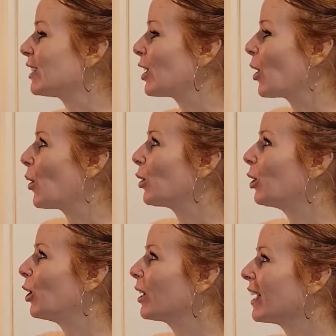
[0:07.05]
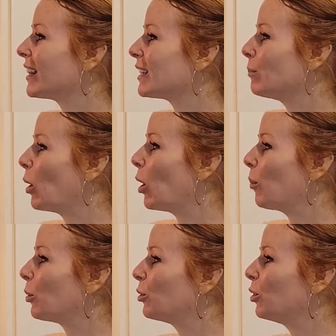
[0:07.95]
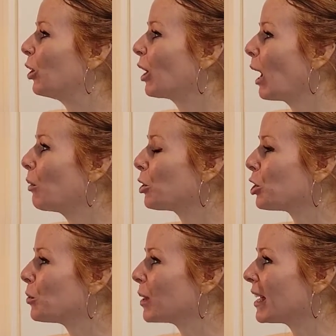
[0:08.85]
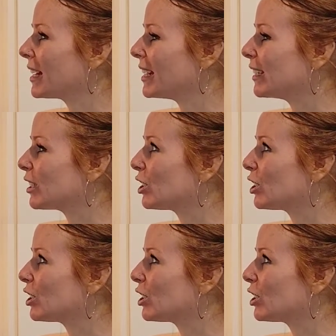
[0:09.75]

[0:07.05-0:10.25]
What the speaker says: So look at this bulb. Look how cute that is.